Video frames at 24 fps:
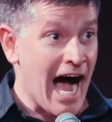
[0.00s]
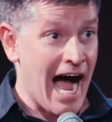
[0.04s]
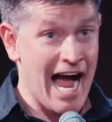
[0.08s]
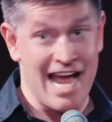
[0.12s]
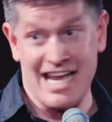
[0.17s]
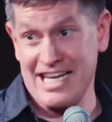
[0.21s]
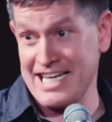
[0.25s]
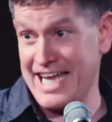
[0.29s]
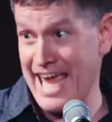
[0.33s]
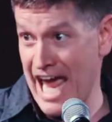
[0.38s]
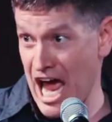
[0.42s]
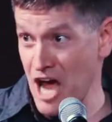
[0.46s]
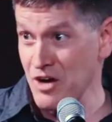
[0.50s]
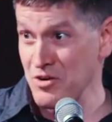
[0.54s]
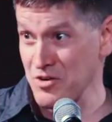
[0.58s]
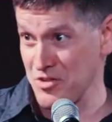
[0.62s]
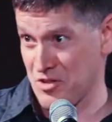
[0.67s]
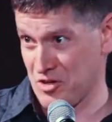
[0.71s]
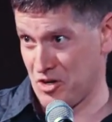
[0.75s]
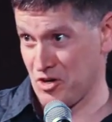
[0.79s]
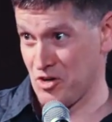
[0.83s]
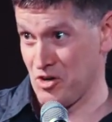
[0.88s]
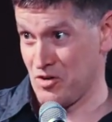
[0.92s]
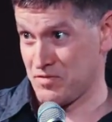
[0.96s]
I encounter
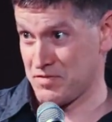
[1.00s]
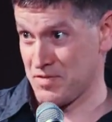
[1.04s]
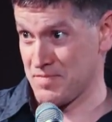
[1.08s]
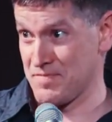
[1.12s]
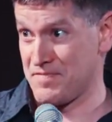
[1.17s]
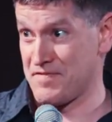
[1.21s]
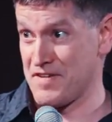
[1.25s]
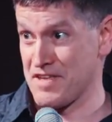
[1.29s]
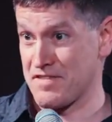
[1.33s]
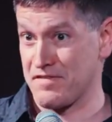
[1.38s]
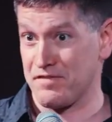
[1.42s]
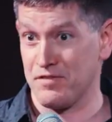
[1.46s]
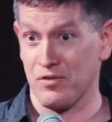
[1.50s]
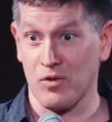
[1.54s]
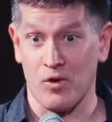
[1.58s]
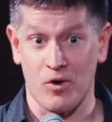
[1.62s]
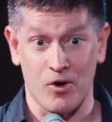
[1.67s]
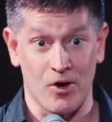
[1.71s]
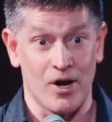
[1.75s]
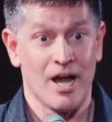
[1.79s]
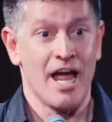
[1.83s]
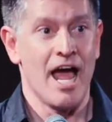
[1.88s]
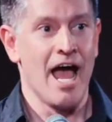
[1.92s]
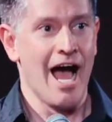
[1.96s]
the girl from fifth
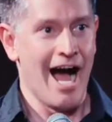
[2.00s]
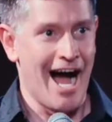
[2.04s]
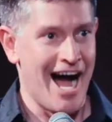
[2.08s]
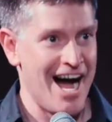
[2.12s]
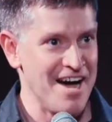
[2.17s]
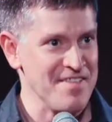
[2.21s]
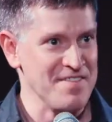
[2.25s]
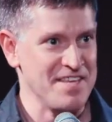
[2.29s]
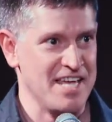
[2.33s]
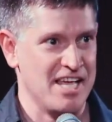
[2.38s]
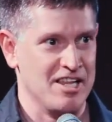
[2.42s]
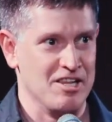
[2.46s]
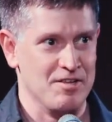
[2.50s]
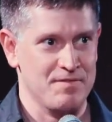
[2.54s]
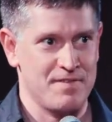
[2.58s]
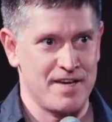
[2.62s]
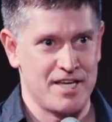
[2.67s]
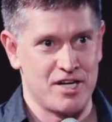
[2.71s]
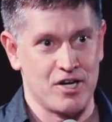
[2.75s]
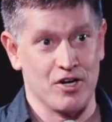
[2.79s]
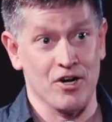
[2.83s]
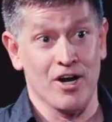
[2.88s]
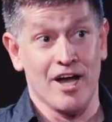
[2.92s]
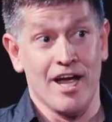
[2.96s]
floor on the
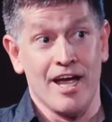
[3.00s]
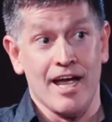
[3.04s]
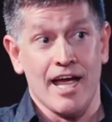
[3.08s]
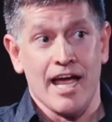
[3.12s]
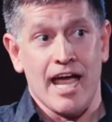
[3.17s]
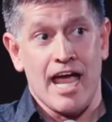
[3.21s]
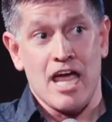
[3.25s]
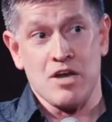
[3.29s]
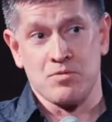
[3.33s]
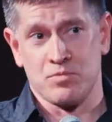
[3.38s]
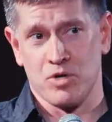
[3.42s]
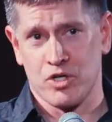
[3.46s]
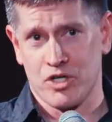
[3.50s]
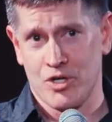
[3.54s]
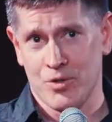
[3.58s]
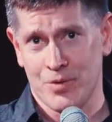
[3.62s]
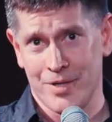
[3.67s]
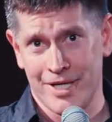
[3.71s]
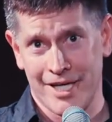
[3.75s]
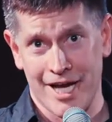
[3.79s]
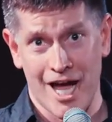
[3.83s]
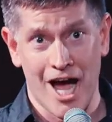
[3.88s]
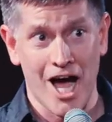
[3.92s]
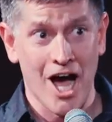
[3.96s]
elevator, and we're
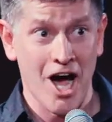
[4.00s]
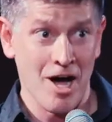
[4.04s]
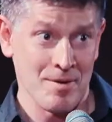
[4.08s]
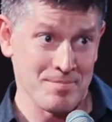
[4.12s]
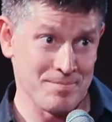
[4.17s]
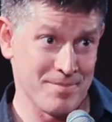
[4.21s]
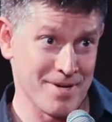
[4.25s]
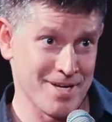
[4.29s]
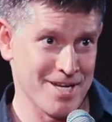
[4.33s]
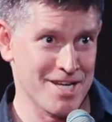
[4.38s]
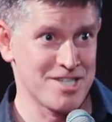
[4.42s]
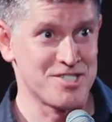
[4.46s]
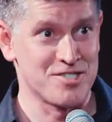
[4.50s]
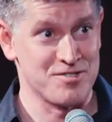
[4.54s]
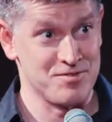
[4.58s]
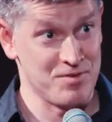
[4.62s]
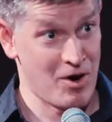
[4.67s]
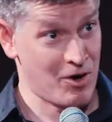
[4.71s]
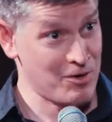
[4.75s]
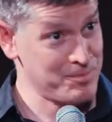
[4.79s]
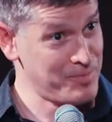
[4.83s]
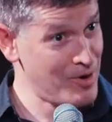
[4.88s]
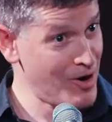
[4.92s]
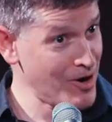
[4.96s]
going up to
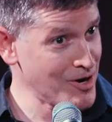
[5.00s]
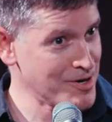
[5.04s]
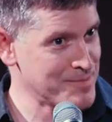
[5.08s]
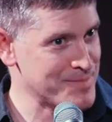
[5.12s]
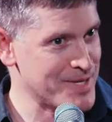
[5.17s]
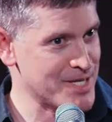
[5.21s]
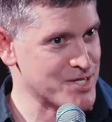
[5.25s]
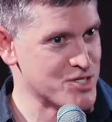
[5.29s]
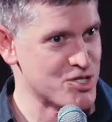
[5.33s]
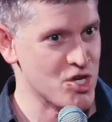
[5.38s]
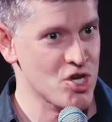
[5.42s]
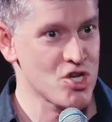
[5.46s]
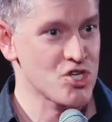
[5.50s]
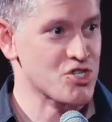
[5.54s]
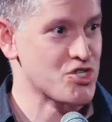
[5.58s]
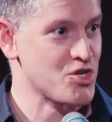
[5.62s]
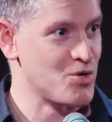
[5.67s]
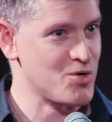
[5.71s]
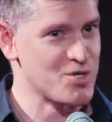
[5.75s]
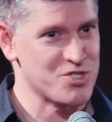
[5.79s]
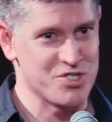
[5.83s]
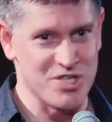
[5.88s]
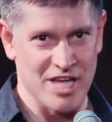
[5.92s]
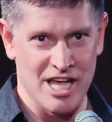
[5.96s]
our apartments.
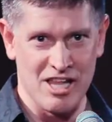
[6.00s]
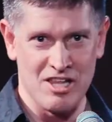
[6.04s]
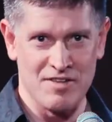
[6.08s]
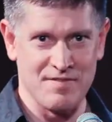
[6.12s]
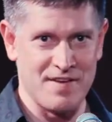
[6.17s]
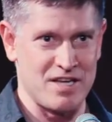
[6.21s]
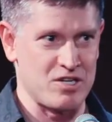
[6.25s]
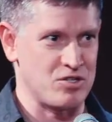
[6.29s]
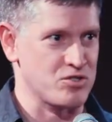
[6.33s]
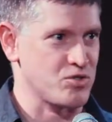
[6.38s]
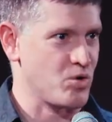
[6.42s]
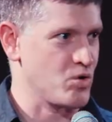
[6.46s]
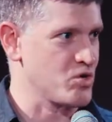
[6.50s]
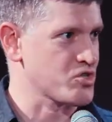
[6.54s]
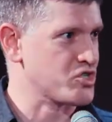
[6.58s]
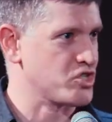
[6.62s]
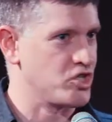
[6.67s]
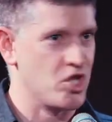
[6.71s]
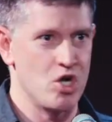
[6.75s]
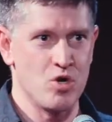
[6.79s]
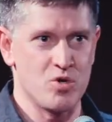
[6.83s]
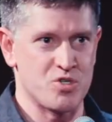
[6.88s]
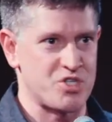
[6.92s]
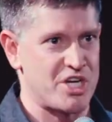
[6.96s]
So as the elevator door is
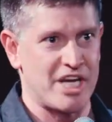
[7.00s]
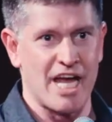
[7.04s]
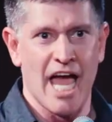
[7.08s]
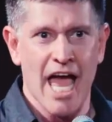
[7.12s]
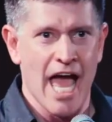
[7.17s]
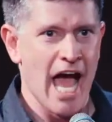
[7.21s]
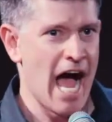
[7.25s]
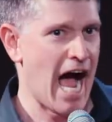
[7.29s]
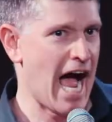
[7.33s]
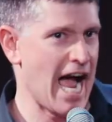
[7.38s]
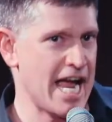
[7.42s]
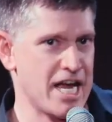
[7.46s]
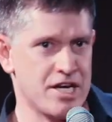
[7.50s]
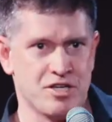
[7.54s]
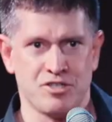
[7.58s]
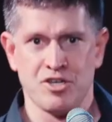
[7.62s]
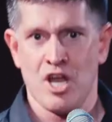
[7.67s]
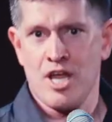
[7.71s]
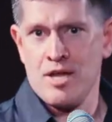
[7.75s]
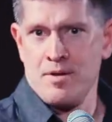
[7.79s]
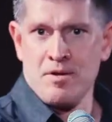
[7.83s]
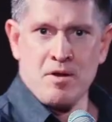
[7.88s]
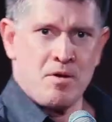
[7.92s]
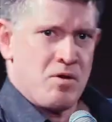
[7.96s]
closing, I
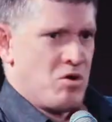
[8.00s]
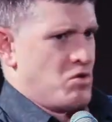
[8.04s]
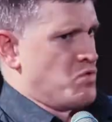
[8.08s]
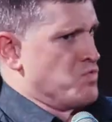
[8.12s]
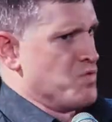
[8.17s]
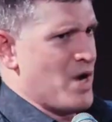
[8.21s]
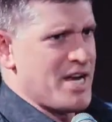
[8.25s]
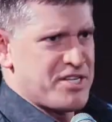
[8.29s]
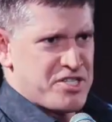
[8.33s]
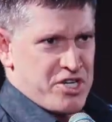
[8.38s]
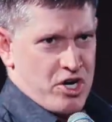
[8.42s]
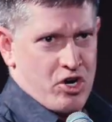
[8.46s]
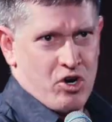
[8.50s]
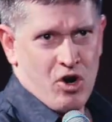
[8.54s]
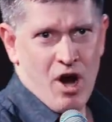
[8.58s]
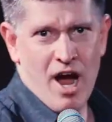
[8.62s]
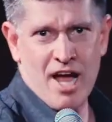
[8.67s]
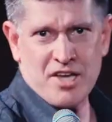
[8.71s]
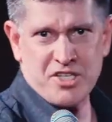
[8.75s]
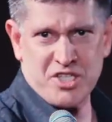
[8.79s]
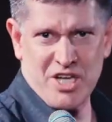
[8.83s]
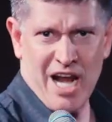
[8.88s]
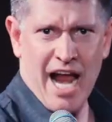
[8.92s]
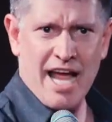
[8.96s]
reach
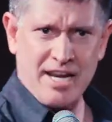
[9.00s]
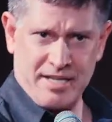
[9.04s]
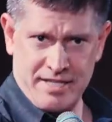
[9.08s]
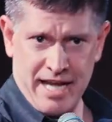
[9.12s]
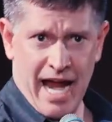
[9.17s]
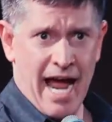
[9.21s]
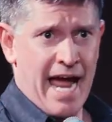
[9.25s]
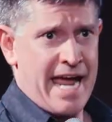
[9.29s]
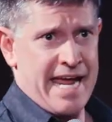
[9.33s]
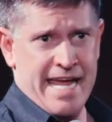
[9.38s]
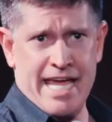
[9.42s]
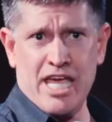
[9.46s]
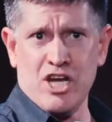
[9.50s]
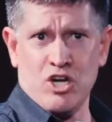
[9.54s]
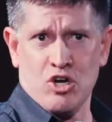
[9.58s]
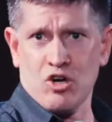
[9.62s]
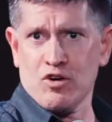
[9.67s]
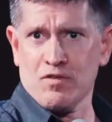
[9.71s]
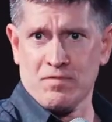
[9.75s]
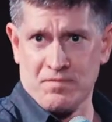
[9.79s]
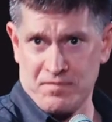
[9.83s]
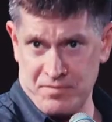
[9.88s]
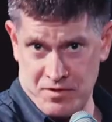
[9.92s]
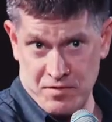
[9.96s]
across and I hit
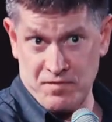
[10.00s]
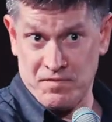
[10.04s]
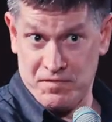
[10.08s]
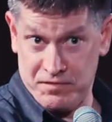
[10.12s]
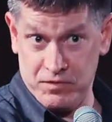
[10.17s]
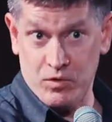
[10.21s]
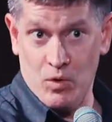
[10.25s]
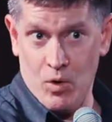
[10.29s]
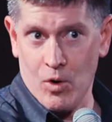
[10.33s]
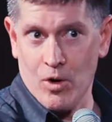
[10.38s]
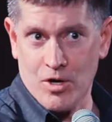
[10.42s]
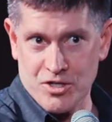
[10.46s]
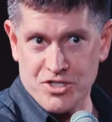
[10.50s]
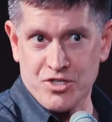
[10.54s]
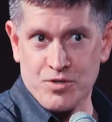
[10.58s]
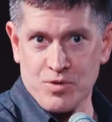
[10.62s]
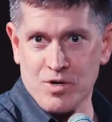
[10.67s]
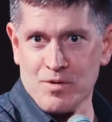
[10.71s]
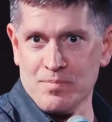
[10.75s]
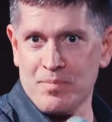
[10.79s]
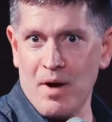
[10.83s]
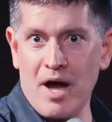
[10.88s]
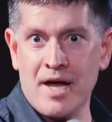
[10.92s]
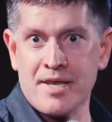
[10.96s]
her floor to
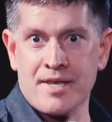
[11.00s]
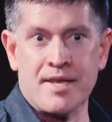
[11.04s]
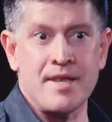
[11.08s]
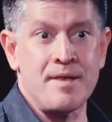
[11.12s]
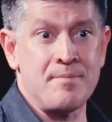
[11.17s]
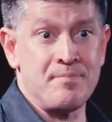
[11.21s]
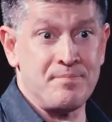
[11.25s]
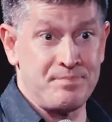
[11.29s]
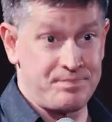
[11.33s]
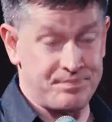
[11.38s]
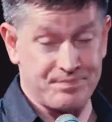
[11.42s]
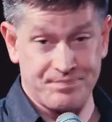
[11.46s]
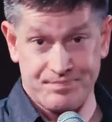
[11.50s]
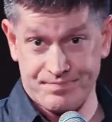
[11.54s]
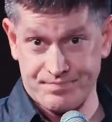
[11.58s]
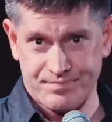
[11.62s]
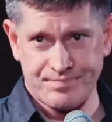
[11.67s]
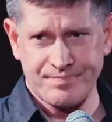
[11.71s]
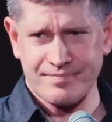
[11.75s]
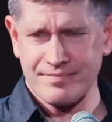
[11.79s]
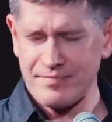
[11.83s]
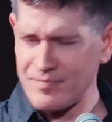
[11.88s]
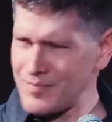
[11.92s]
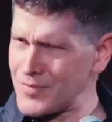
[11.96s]
her button.
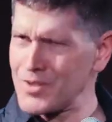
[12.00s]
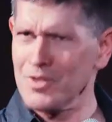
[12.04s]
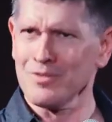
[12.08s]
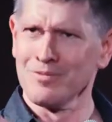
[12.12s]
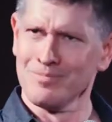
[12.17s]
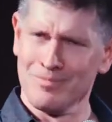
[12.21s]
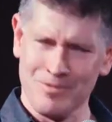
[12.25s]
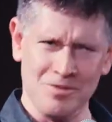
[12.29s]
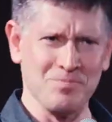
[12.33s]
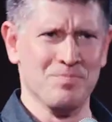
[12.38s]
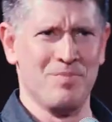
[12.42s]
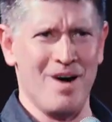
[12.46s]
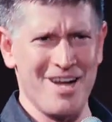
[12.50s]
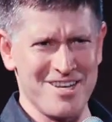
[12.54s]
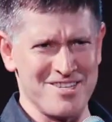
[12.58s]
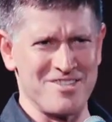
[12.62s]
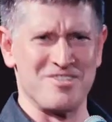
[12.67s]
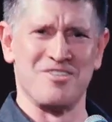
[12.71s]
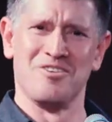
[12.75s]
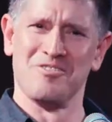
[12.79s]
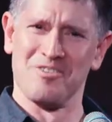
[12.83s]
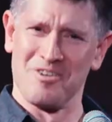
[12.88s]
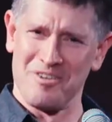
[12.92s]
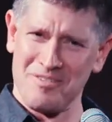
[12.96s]
Her
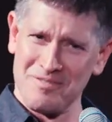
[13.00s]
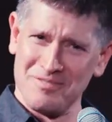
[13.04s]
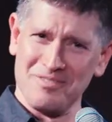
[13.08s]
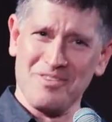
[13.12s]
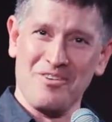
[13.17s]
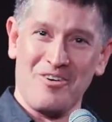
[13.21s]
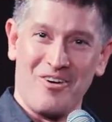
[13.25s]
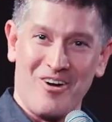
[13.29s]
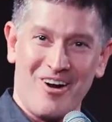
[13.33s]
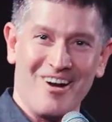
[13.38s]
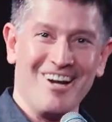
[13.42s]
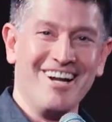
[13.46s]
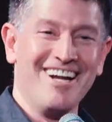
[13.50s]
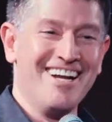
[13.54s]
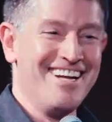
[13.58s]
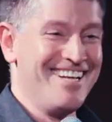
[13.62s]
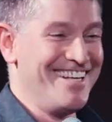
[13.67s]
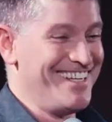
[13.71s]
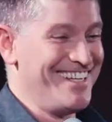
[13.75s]
button to her floor.